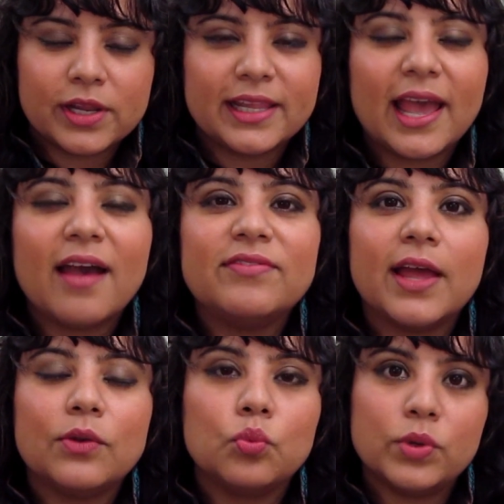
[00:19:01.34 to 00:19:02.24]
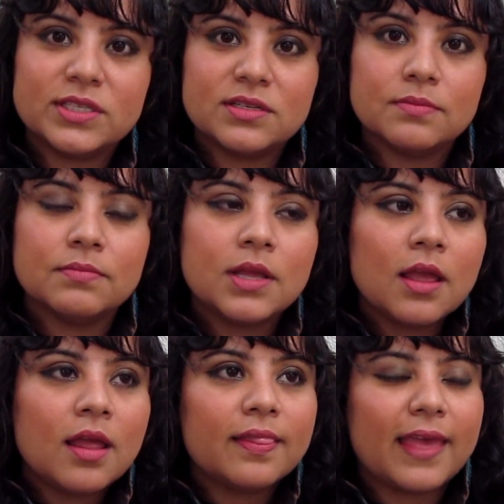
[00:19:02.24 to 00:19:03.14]
and they have that wisdom,
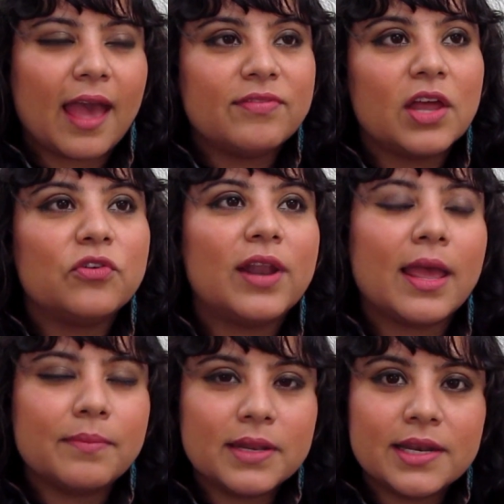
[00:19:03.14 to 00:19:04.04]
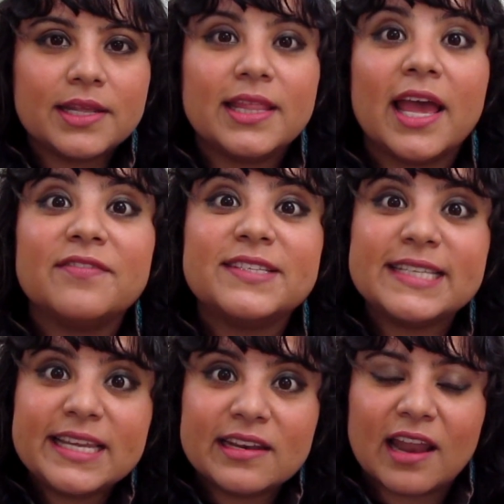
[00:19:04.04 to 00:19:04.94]
they have that reliability, they have
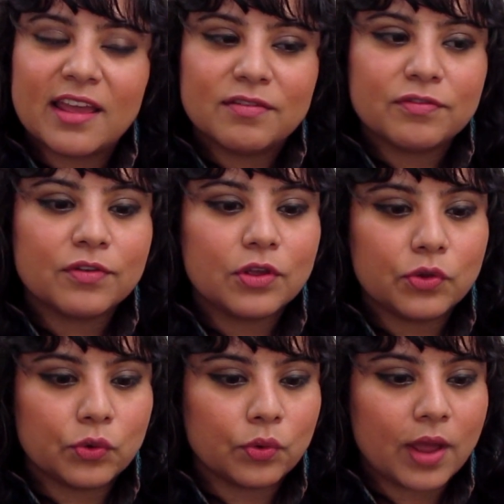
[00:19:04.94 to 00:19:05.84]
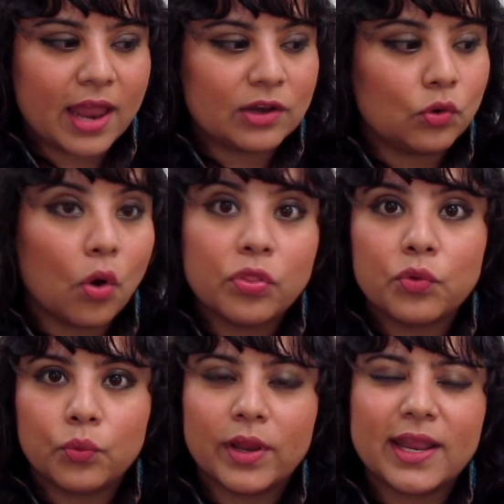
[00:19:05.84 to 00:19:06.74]
seen life, you know, and gone
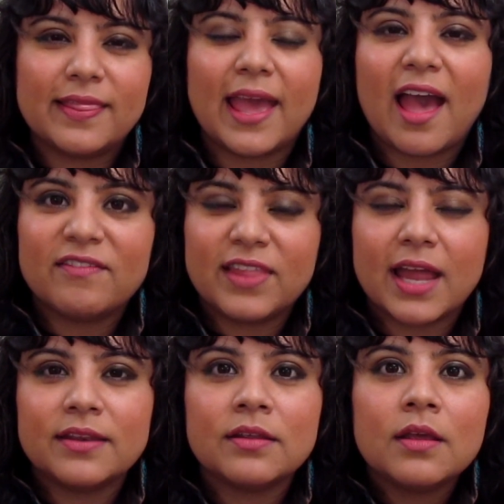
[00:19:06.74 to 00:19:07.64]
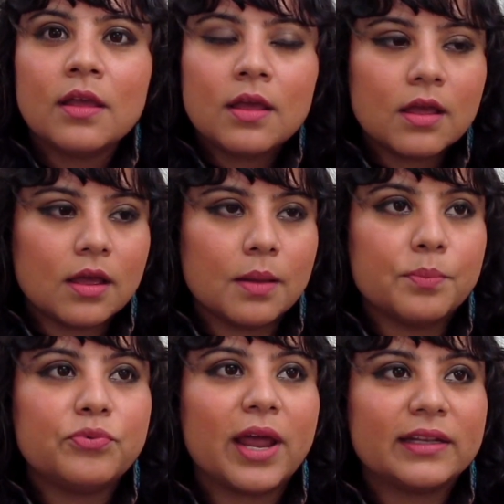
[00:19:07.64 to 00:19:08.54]
through it, and they have that
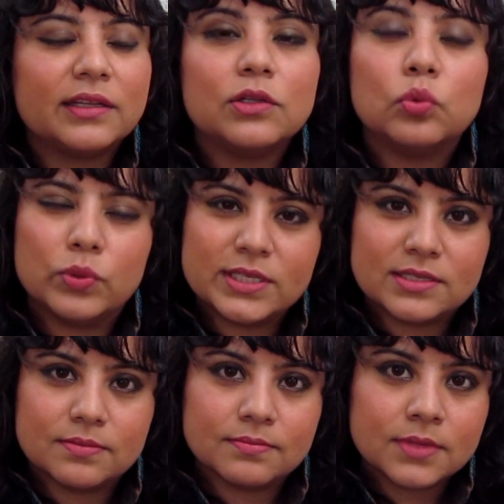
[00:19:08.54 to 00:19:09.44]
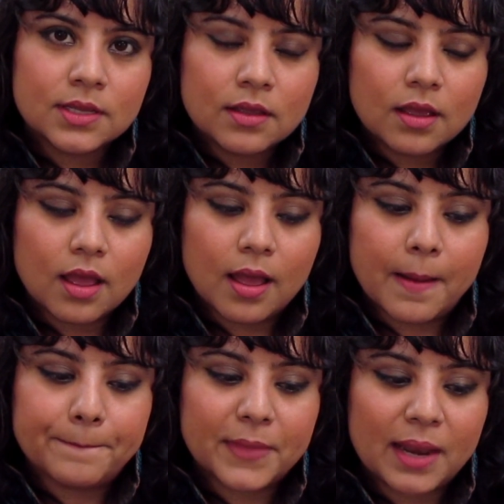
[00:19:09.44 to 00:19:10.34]
practical wisdom.
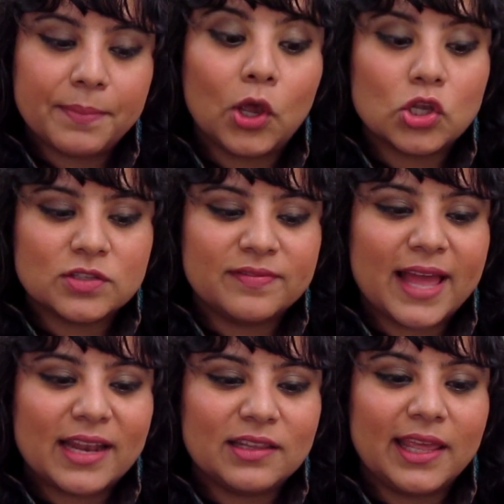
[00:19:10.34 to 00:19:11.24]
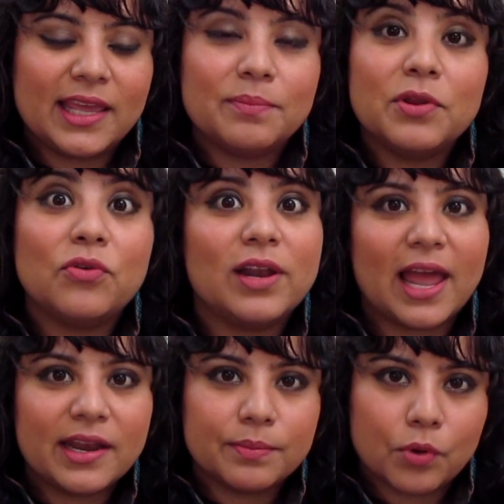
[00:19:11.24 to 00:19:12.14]
And because of that, they can be
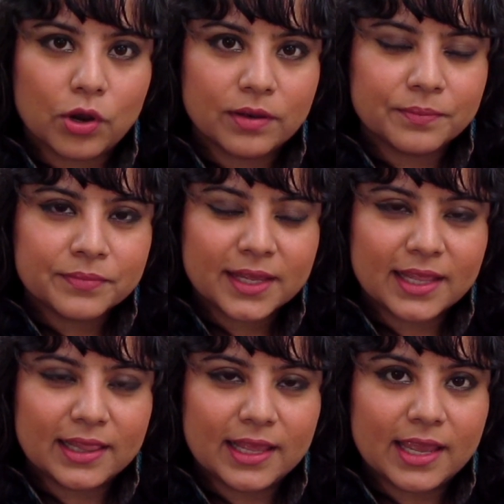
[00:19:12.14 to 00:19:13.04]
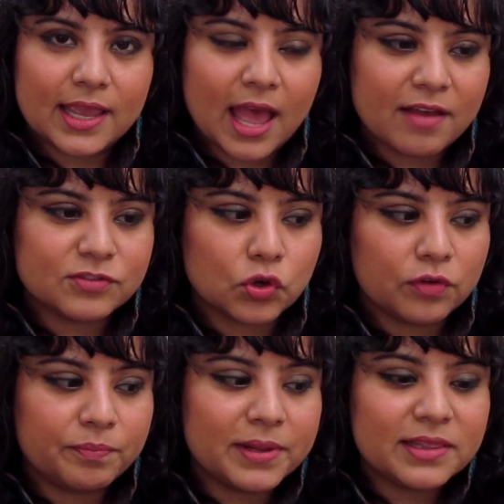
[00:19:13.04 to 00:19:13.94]
relied upon, and they have sort
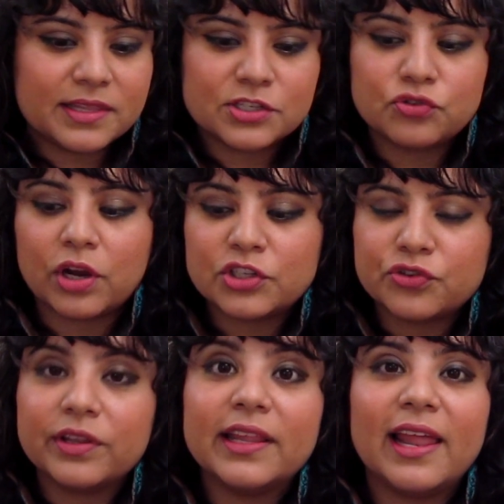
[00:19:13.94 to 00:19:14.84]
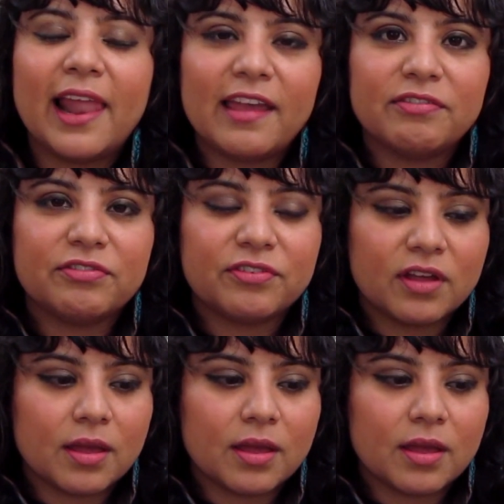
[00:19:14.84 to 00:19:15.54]
of built this structure in their life.